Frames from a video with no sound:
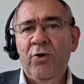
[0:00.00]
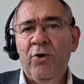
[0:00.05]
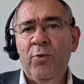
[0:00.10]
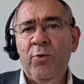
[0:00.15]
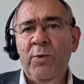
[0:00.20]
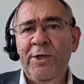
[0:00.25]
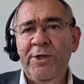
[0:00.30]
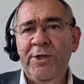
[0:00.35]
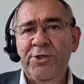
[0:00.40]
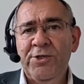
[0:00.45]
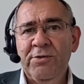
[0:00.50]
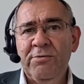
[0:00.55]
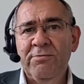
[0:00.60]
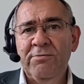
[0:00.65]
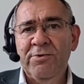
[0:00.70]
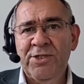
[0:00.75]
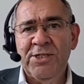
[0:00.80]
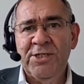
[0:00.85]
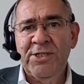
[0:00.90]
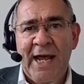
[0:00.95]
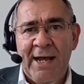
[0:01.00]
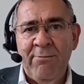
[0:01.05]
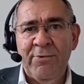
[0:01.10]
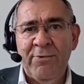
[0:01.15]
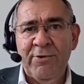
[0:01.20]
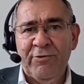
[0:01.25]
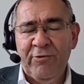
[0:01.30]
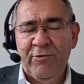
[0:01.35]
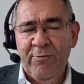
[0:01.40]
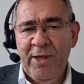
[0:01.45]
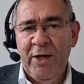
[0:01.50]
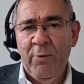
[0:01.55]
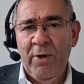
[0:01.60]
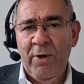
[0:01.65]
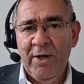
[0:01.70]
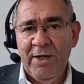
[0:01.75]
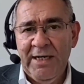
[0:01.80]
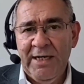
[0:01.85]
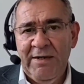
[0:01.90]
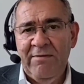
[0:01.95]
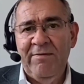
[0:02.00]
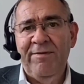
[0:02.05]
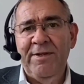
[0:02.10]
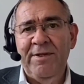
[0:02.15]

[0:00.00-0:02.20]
or which stems from their work,